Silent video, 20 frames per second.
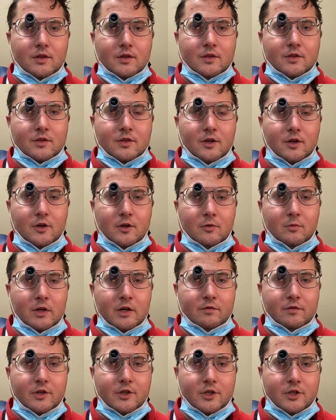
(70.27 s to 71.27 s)
So
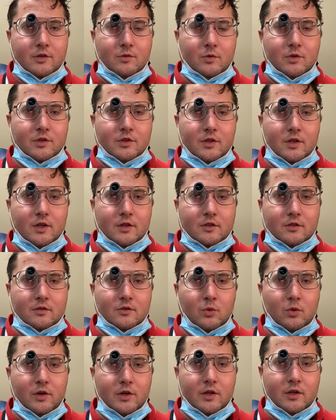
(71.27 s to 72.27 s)
my vision was uh,
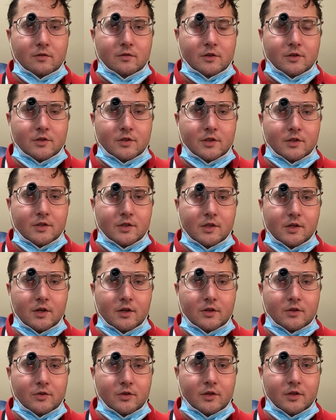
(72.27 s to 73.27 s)
twenty over sixteen
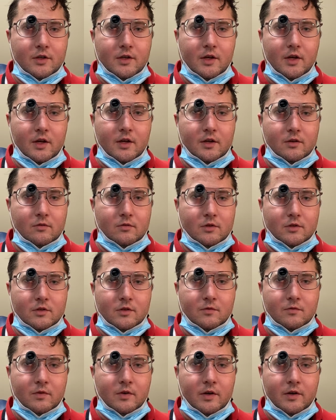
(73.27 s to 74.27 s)
hundred, and it
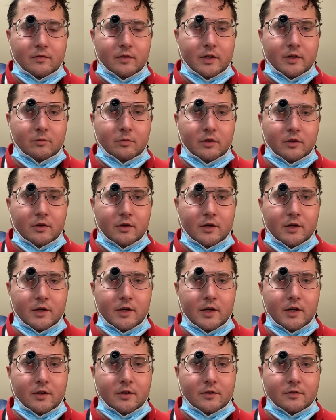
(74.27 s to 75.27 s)
was very, very
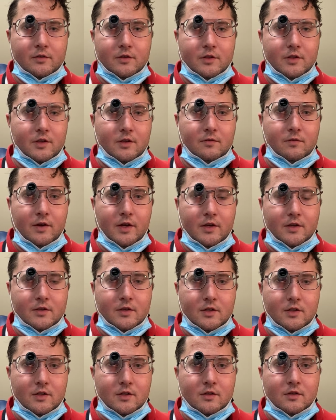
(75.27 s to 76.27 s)
blurry. I couldn't see
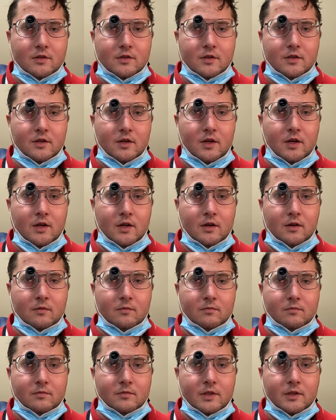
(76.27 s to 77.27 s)
faces.
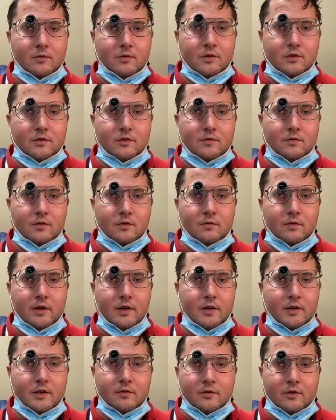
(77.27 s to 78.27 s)
Um, it was
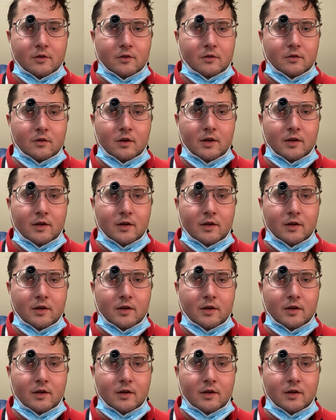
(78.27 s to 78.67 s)
very difficult.